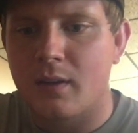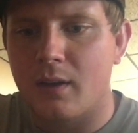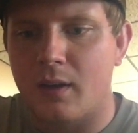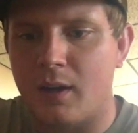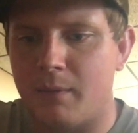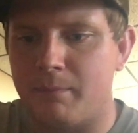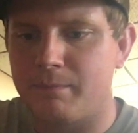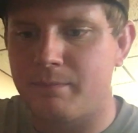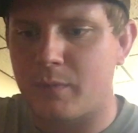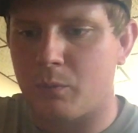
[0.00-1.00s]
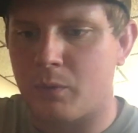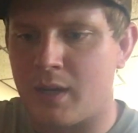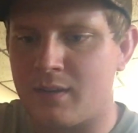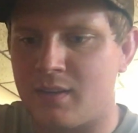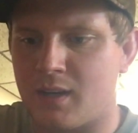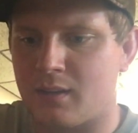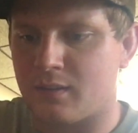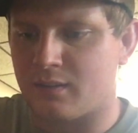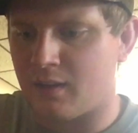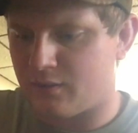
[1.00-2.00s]
when I take the
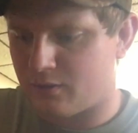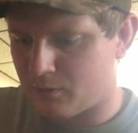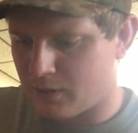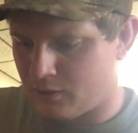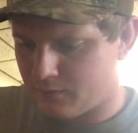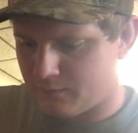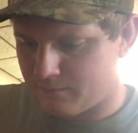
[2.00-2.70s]
set screw out,